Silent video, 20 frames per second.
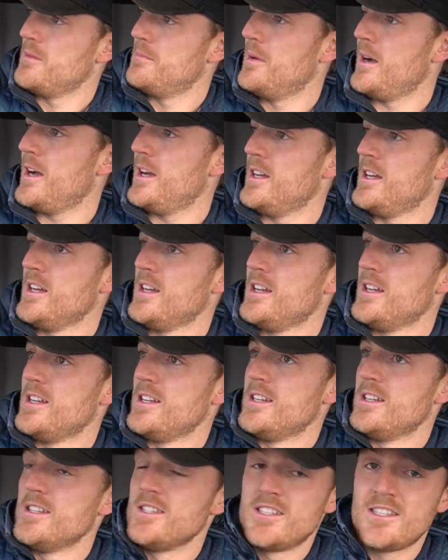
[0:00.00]
But
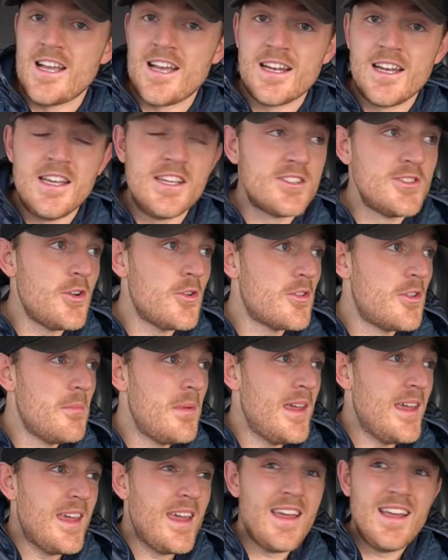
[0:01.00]
sadly it's not to
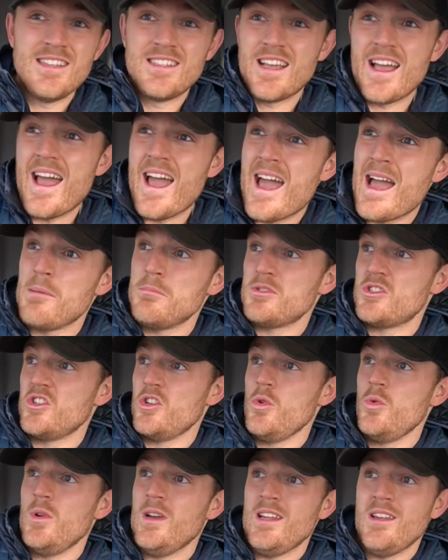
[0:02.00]
be. It is
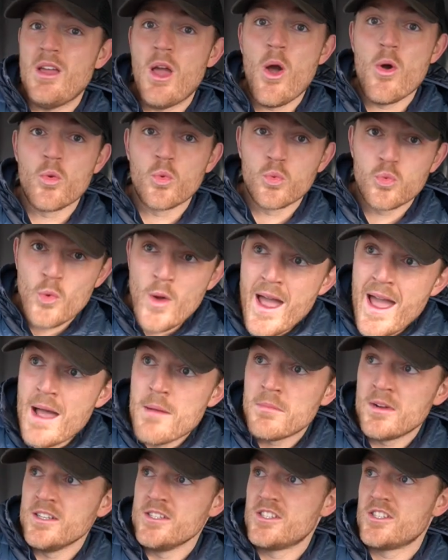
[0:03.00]
absolutely
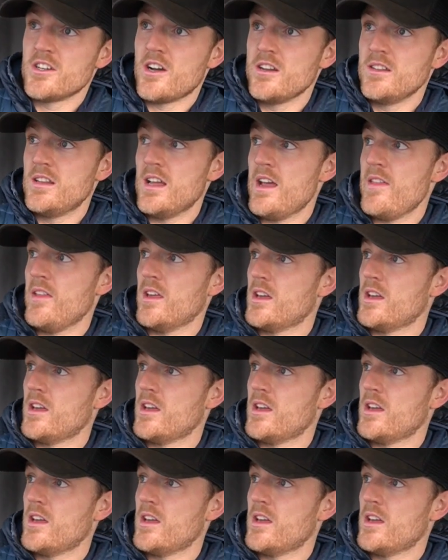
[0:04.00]
rammed inside there. The